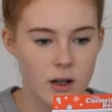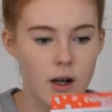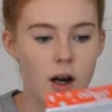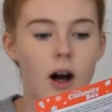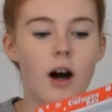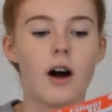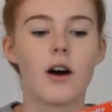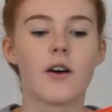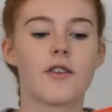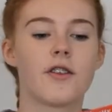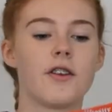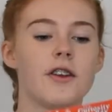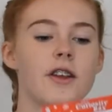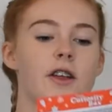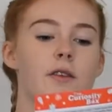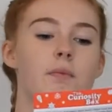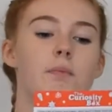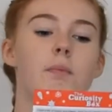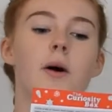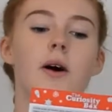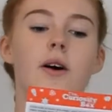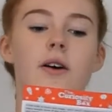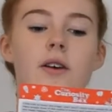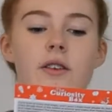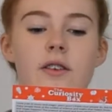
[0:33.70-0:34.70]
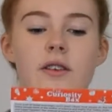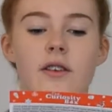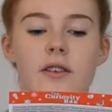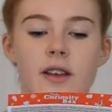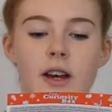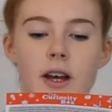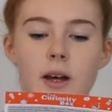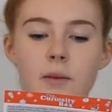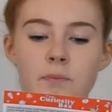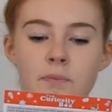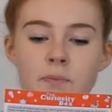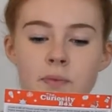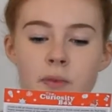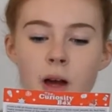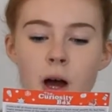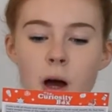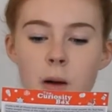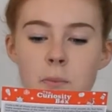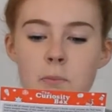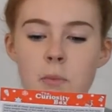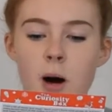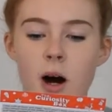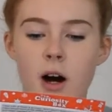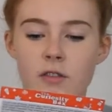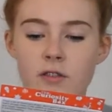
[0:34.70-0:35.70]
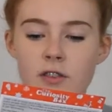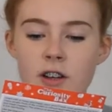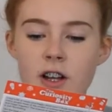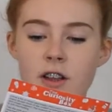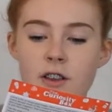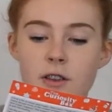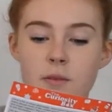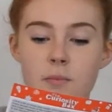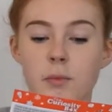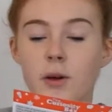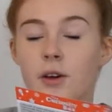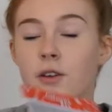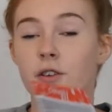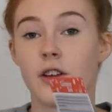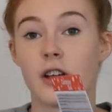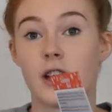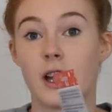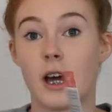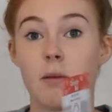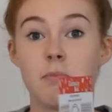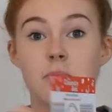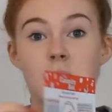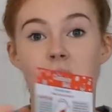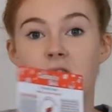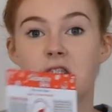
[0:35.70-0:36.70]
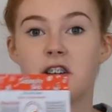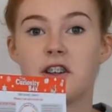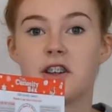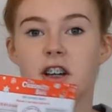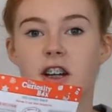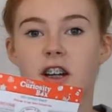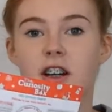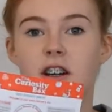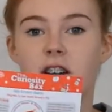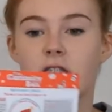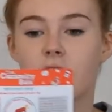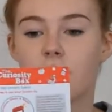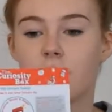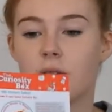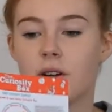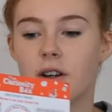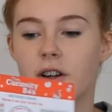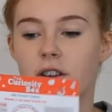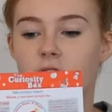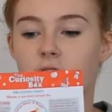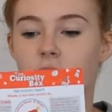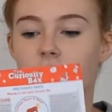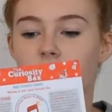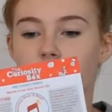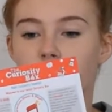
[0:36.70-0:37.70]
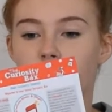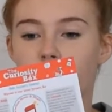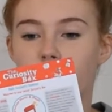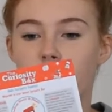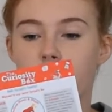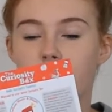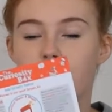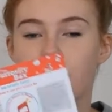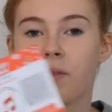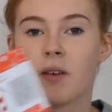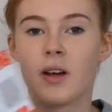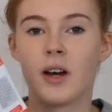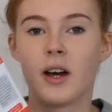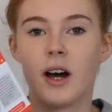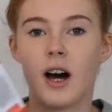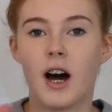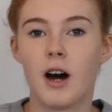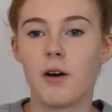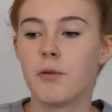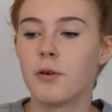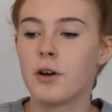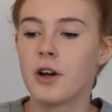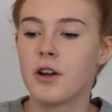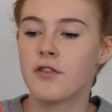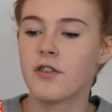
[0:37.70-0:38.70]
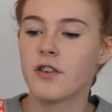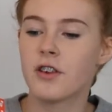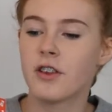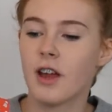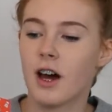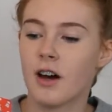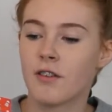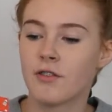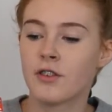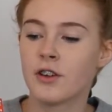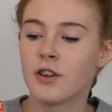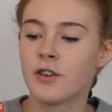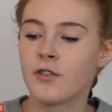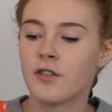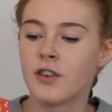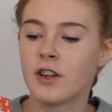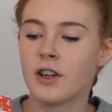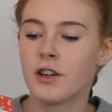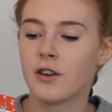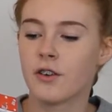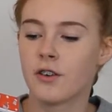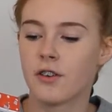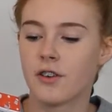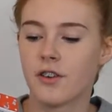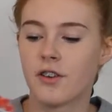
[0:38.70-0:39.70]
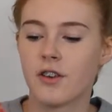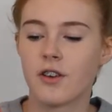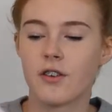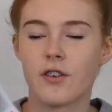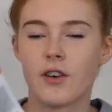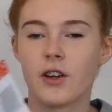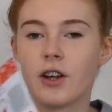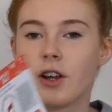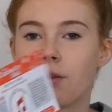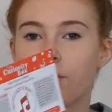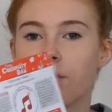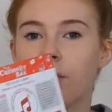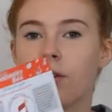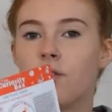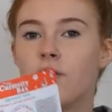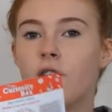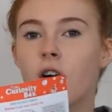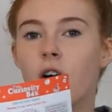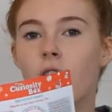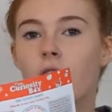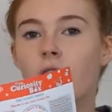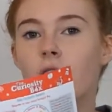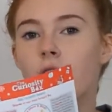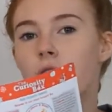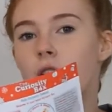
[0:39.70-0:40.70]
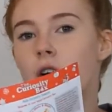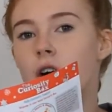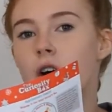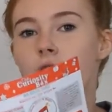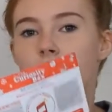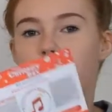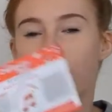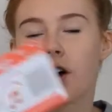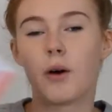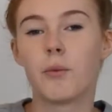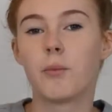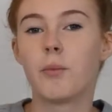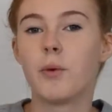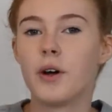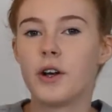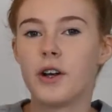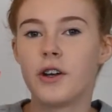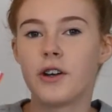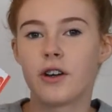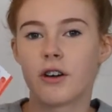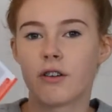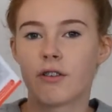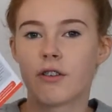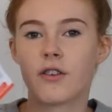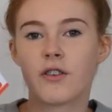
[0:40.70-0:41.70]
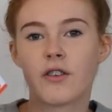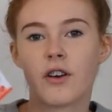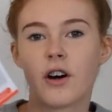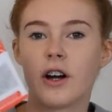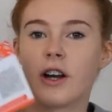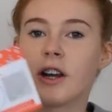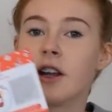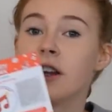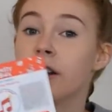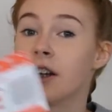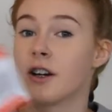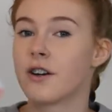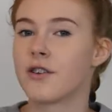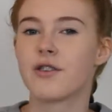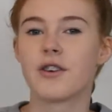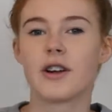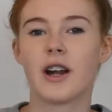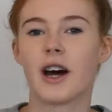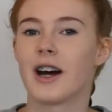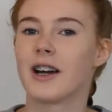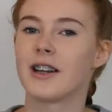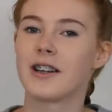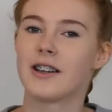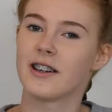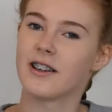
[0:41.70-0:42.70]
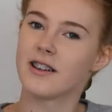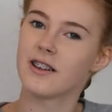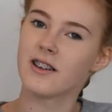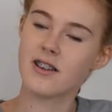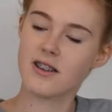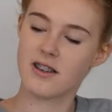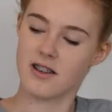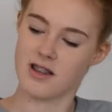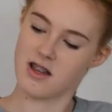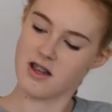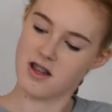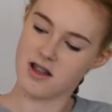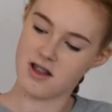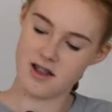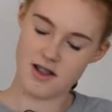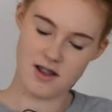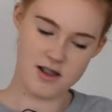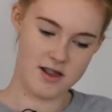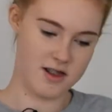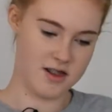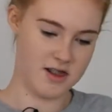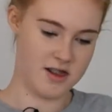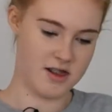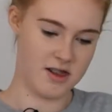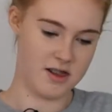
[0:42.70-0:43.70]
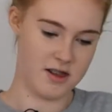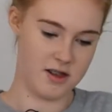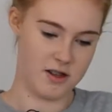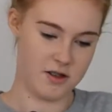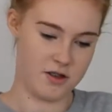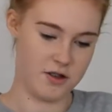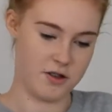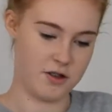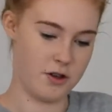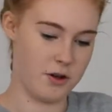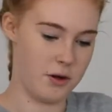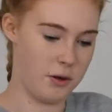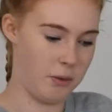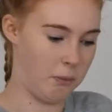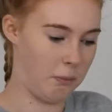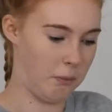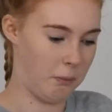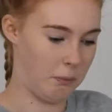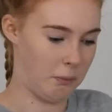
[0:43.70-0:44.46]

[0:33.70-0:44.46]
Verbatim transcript: Also, this box is like Marvellous Music and Magic is what it's called. I wonder if I've done videos and stuff like this before, so I wonder if they've got any different ideas. So,